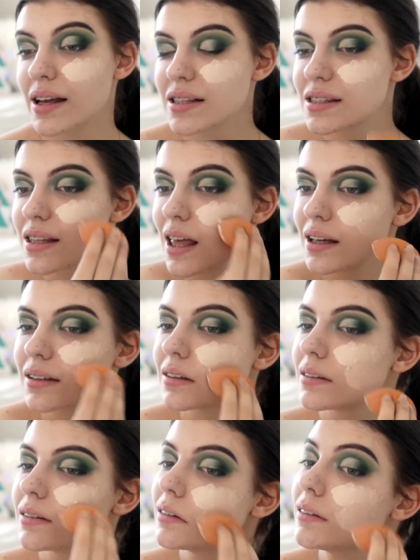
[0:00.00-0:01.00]
It's like,
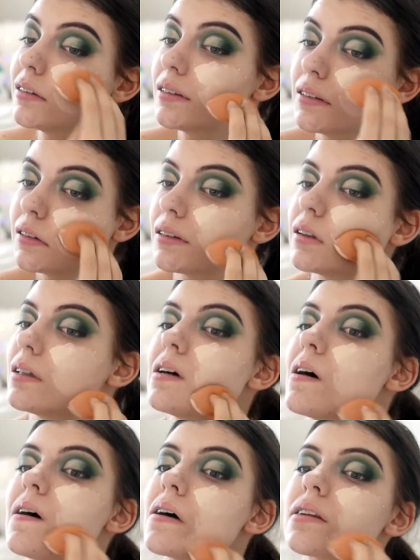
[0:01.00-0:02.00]
oh,
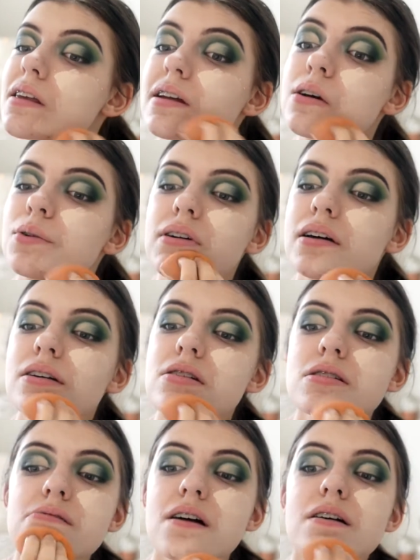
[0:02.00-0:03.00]
does anyone else
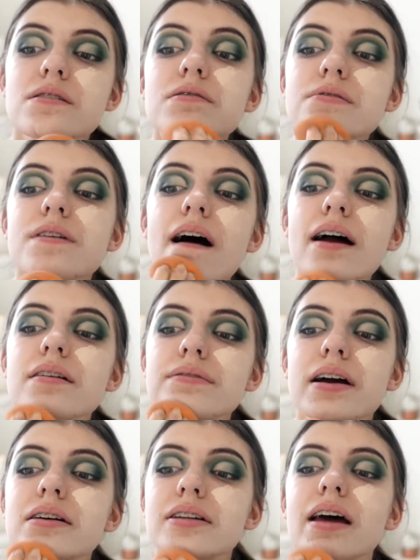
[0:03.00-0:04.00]
struggle to find
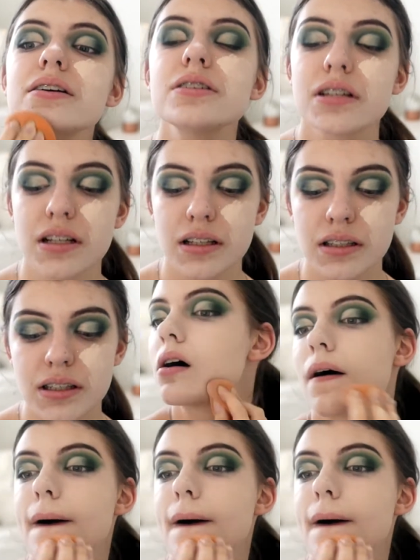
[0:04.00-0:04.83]
foundations?